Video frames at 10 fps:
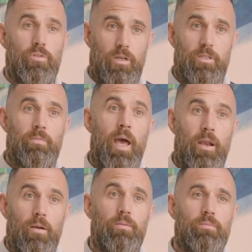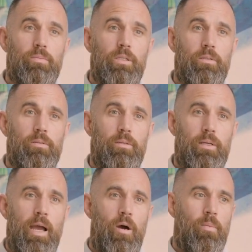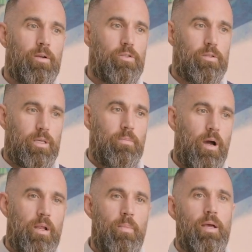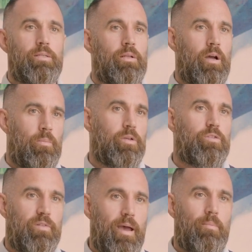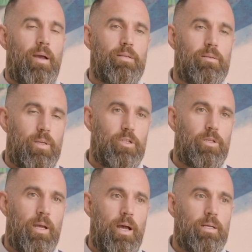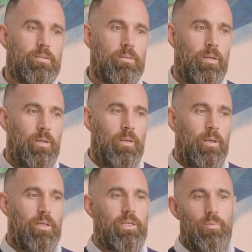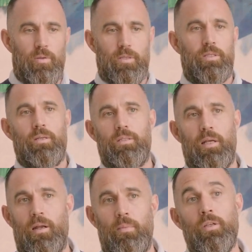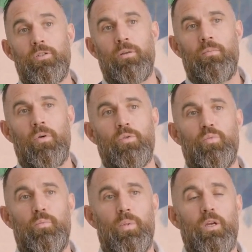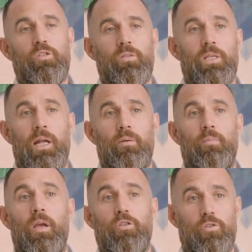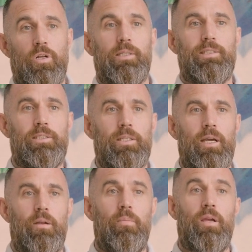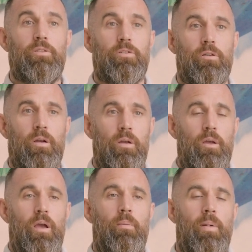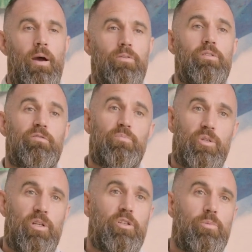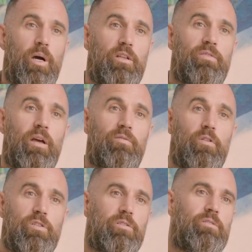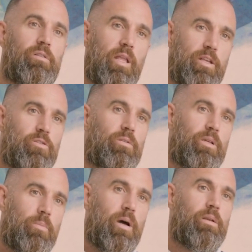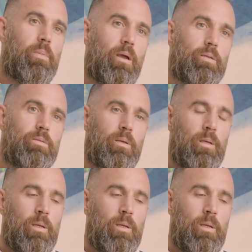does matter, how much lean body mass and how much fat mass the patient has. Example, in the studies that I mentioned, most patients that had major toxicity had major amounts of percentage body fat versus lesser lean body mass.